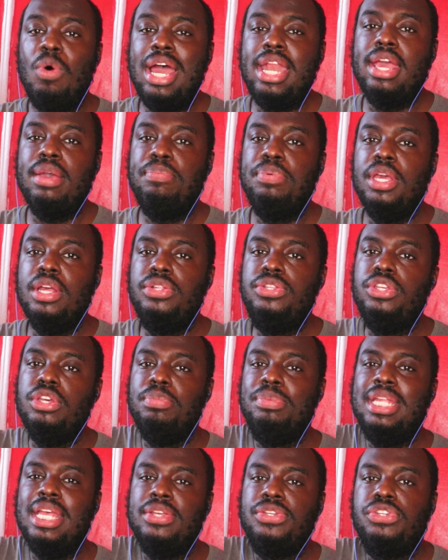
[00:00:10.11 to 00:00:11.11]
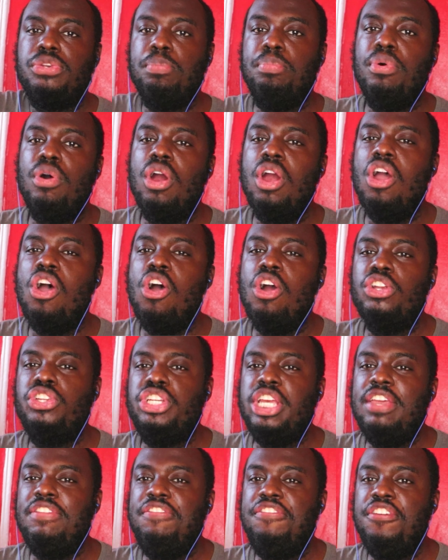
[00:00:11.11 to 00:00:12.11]
up, YouTube? This is your boy R
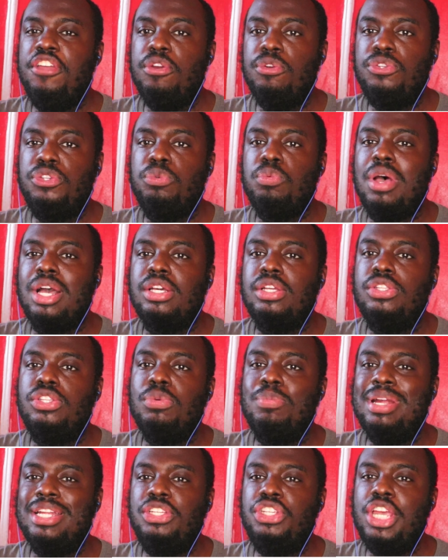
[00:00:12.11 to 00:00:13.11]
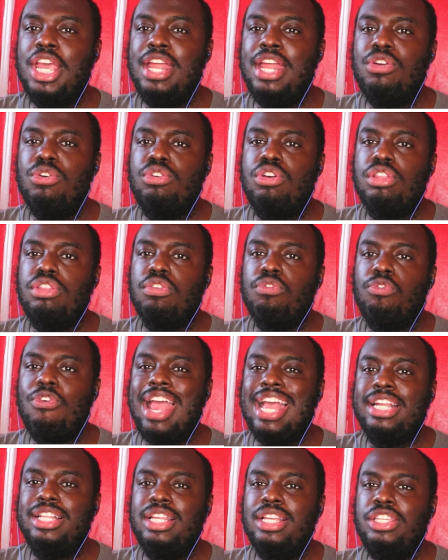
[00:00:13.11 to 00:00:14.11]
J Fierce. Welcome to my channel called The
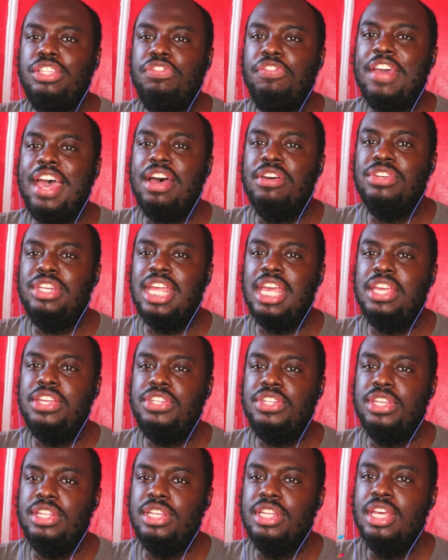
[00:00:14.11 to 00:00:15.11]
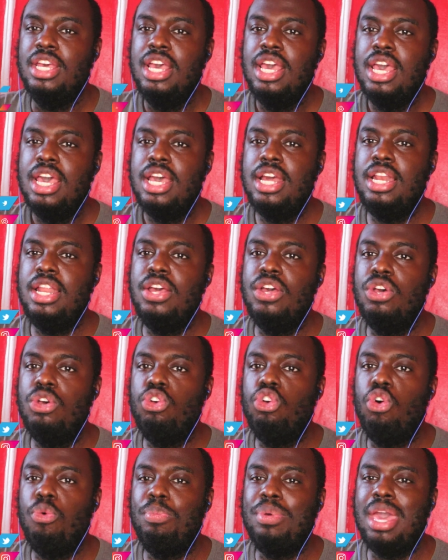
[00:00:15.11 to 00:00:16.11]
Reckless Foundation. Hello,
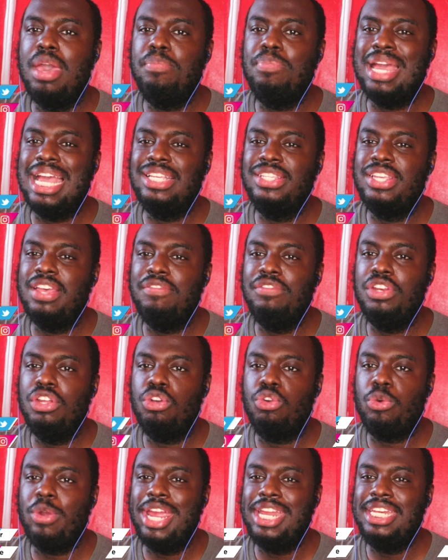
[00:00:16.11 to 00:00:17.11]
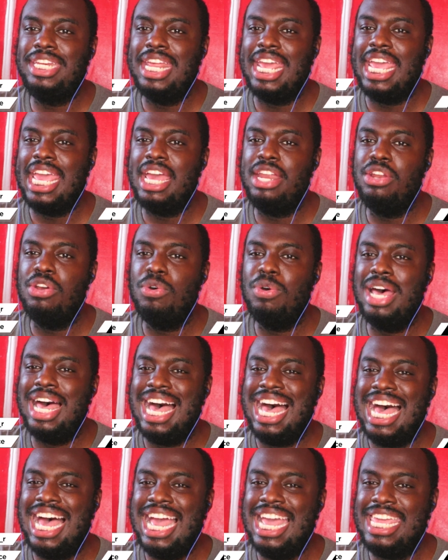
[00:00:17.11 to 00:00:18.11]
hope everybody's having a great day. I know
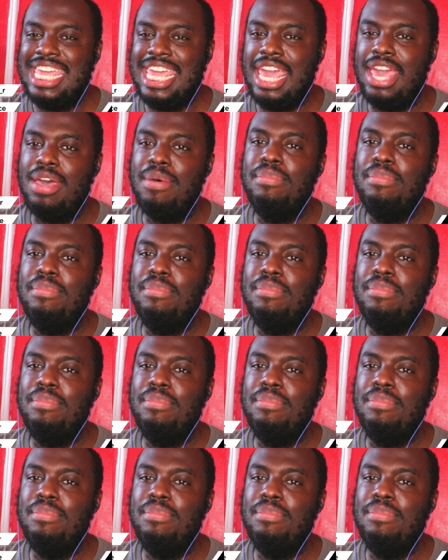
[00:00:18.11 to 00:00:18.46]
I am.